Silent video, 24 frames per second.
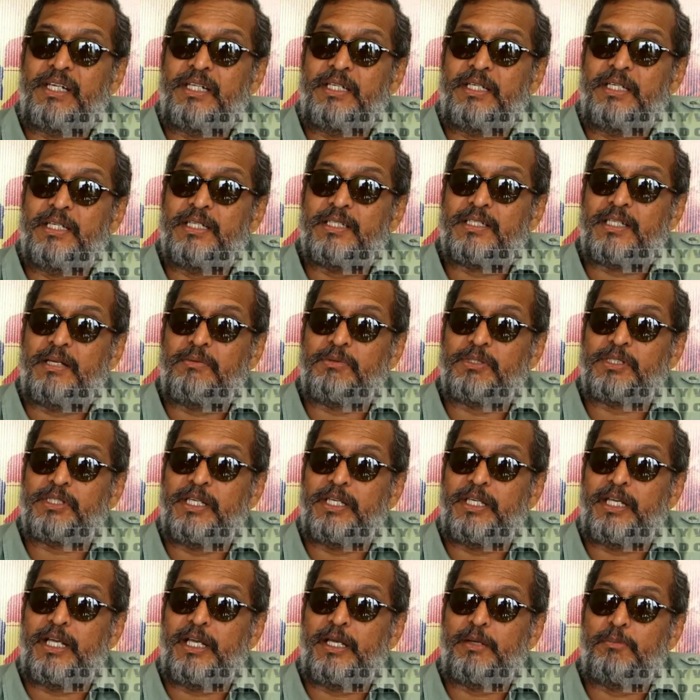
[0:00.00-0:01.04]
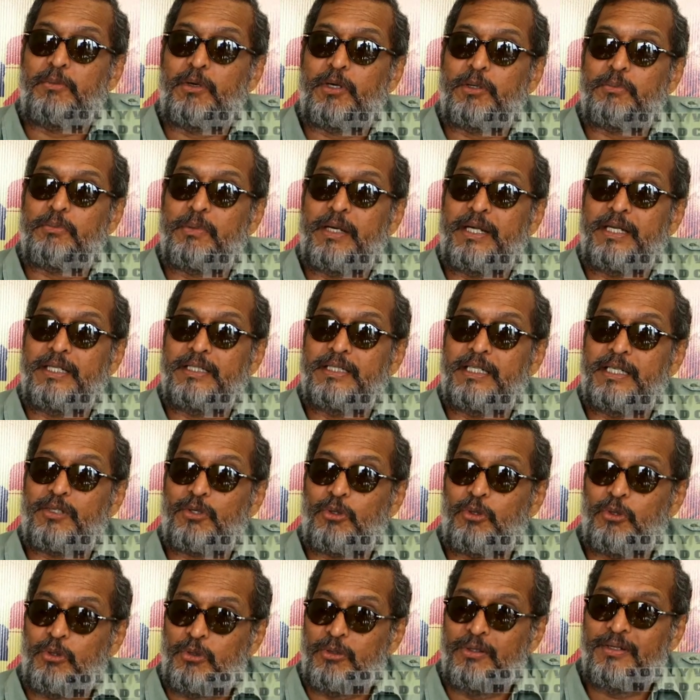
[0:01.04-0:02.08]
years I was thinking about playing that
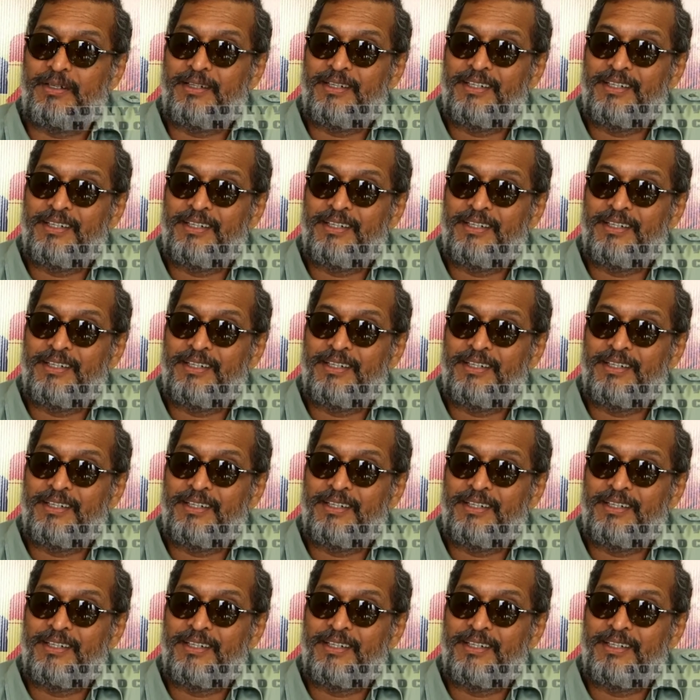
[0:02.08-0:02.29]
role.